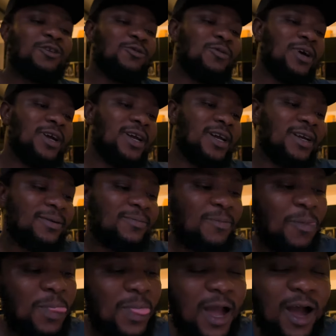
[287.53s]
You know,
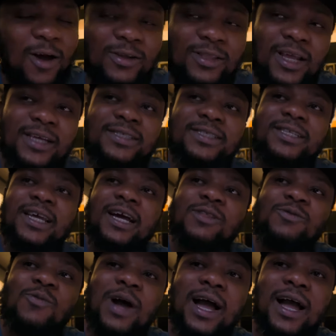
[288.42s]
I
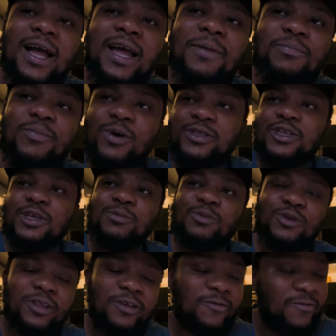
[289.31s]
understand why
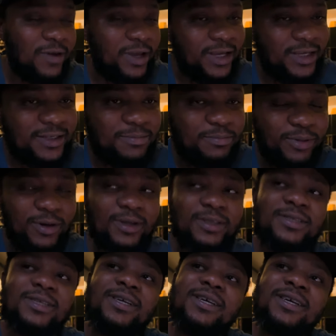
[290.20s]
Portable the verse,
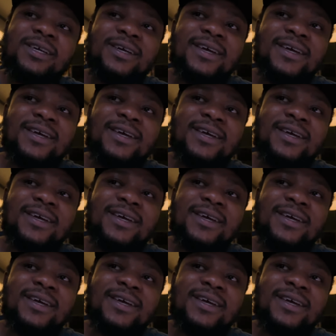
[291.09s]
but